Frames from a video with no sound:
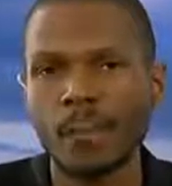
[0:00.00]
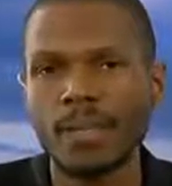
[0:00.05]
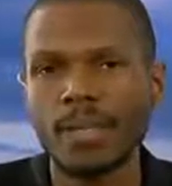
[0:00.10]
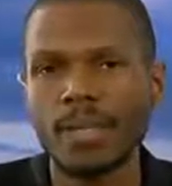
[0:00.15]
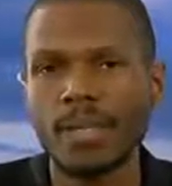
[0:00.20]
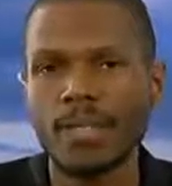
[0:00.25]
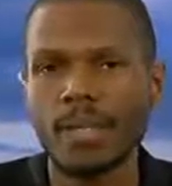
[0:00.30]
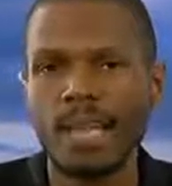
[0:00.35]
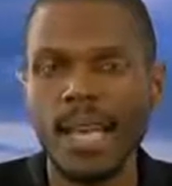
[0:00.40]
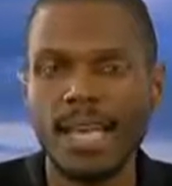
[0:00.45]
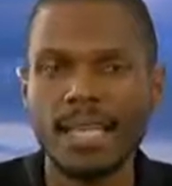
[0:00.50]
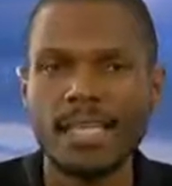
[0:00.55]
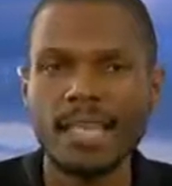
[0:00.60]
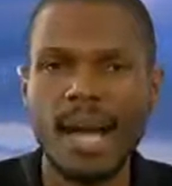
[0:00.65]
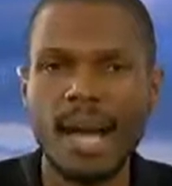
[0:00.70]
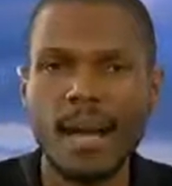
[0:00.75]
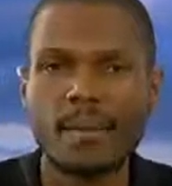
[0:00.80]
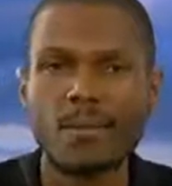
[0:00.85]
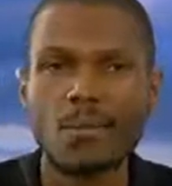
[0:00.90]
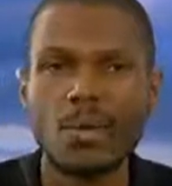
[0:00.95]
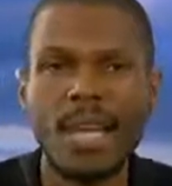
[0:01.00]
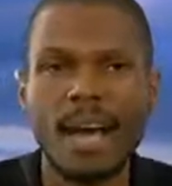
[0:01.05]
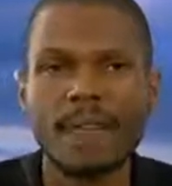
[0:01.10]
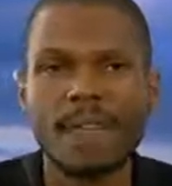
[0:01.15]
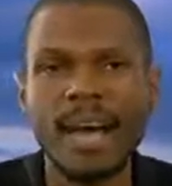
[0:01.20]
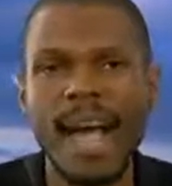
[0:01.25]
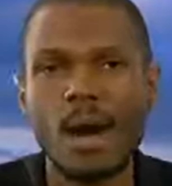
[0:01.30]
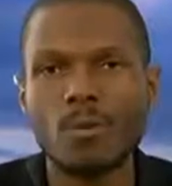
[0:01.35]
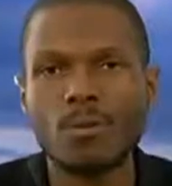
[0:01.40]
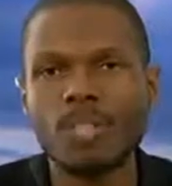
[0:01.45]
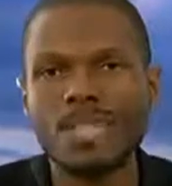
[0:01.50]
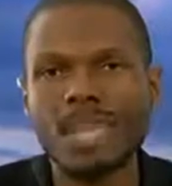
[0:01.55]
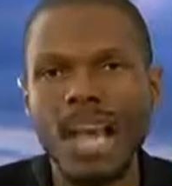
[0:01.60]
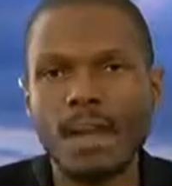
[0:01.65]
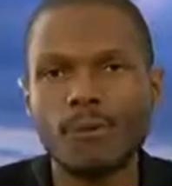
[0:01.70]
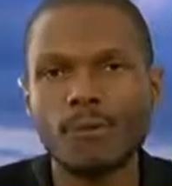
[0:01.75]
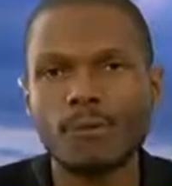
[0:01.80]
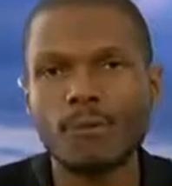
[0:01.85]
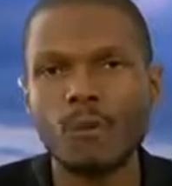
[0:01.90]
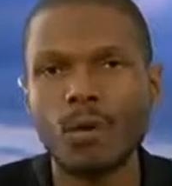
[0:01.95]
Because a lot of times we have
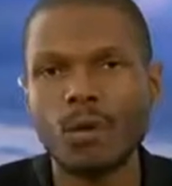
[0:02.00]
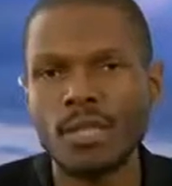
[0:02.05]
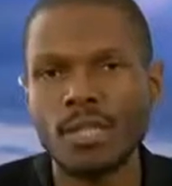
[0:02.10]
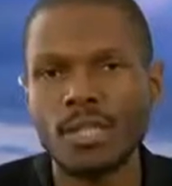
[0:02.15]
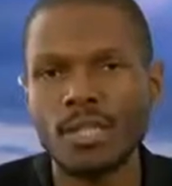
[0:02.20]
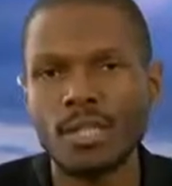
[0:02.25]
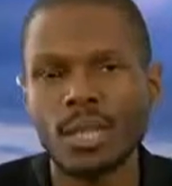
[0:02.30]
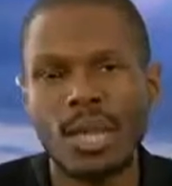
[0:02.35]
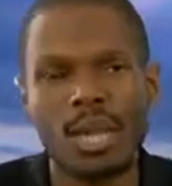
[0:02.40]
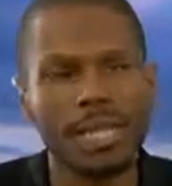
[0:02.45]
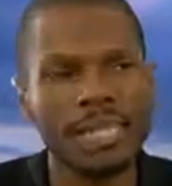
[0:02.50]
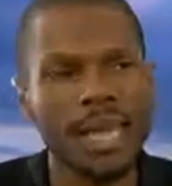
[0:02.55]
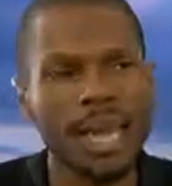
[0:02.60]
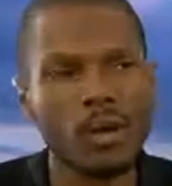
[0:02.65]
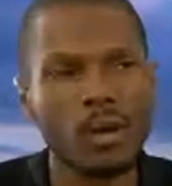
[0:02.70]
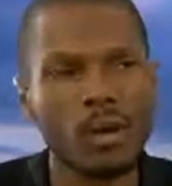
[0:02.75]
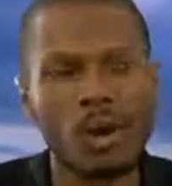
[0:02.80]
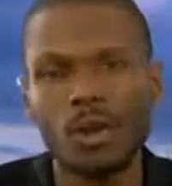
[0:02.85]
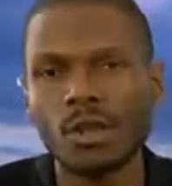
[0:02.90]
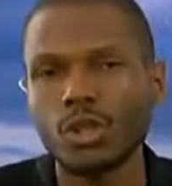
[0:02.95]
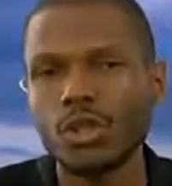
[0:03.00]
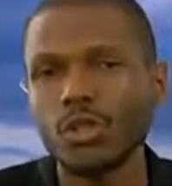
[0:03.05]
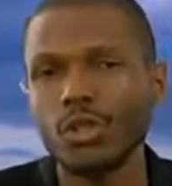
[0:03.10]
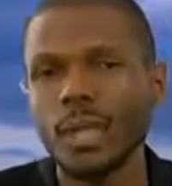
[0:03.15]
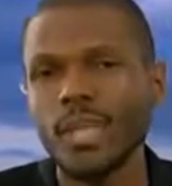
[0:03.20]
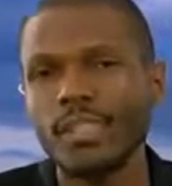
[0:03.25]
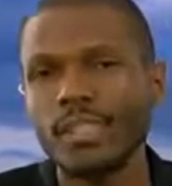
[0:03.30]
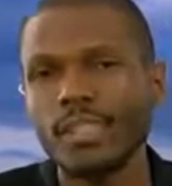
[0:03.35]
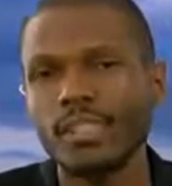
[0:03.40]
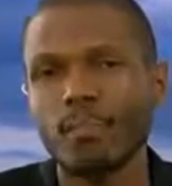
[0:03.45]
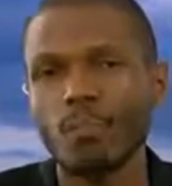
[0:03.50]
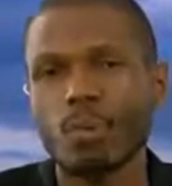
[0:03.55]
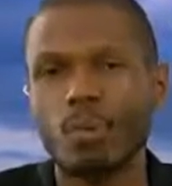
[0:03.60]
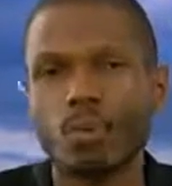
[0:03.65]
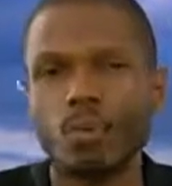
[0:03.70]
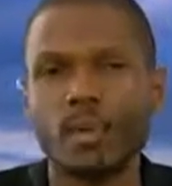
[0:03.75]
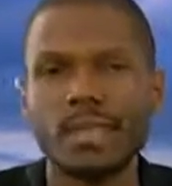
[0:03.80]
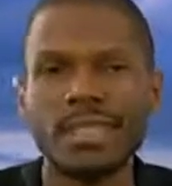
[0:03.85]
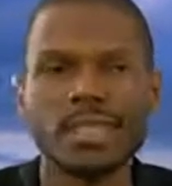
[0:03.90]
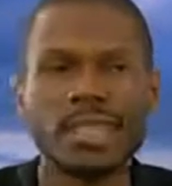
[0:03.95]
outside forces that orchestrate these
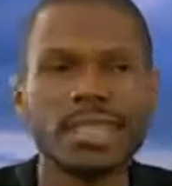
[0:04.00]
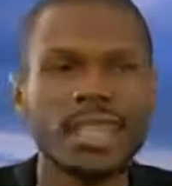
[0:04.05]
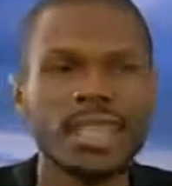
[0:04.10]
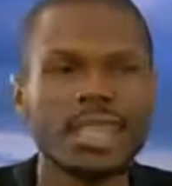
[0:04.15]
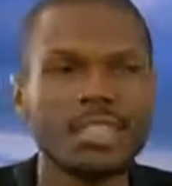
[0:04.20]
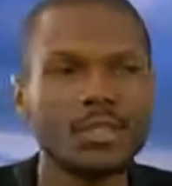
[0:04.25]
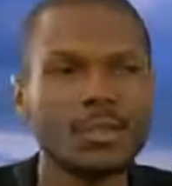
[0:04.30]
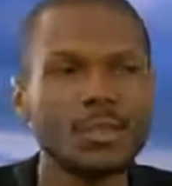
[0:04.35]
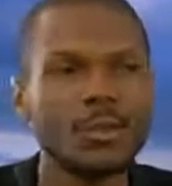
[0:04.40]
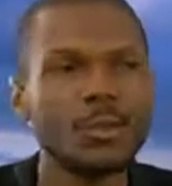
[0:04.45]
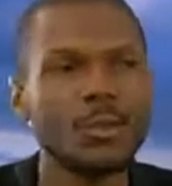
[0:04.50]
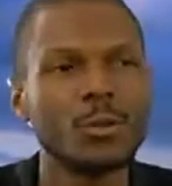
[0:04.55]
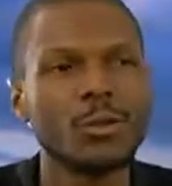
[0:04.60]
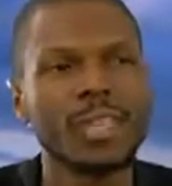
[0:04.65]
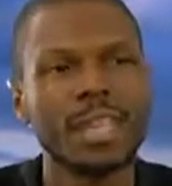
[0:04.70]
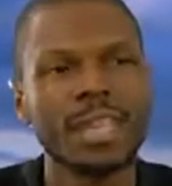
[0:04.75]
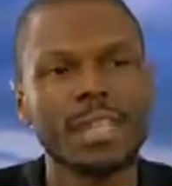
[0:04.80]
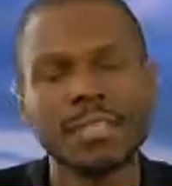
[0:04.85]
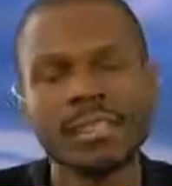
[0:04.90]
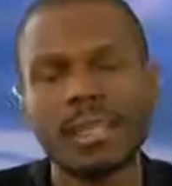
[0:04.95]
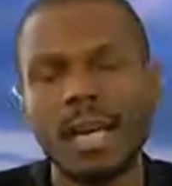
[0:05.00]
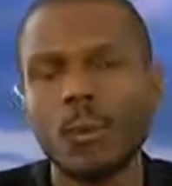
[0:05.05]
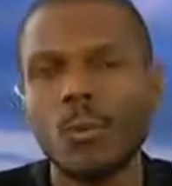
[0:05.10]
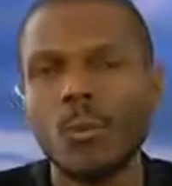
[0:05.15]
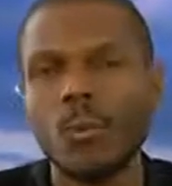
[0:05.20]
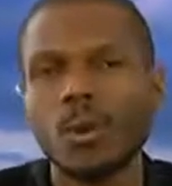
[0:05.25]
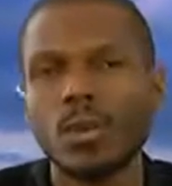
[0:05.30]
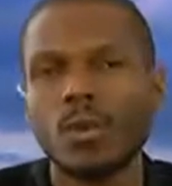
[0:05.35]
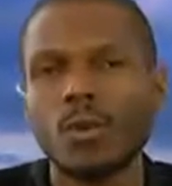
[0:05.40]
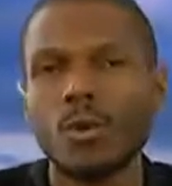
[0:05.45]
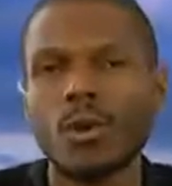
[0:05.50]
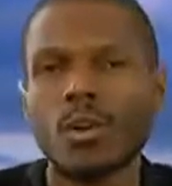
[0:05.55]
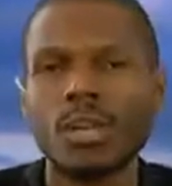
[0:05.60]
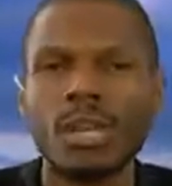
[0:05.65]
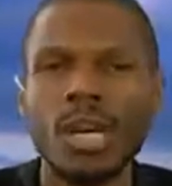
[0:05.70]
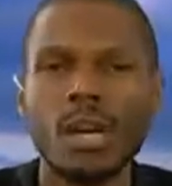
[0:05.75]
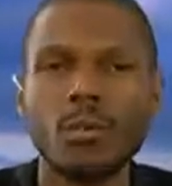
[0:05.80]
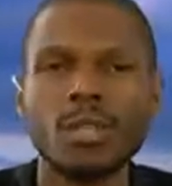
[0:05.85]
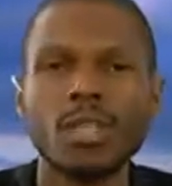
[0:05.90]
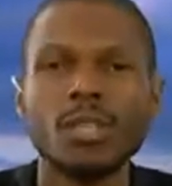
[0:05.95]
movements and get us to do things that we wouldn't
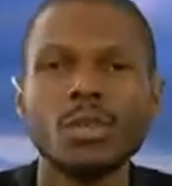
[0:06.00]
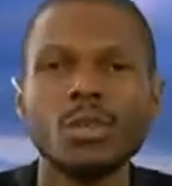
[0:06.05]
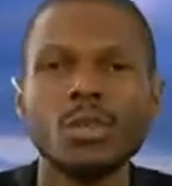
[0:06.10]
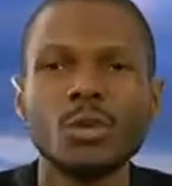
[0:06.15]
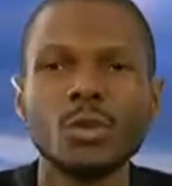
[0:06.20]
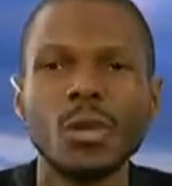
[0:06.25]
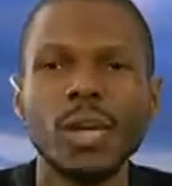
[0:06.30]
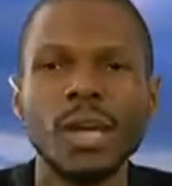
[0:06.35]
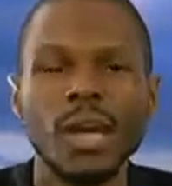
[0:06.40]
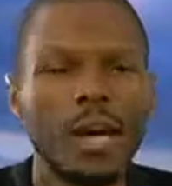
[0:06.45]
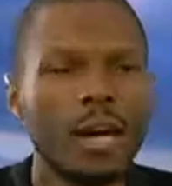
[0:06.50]
ordinarily do.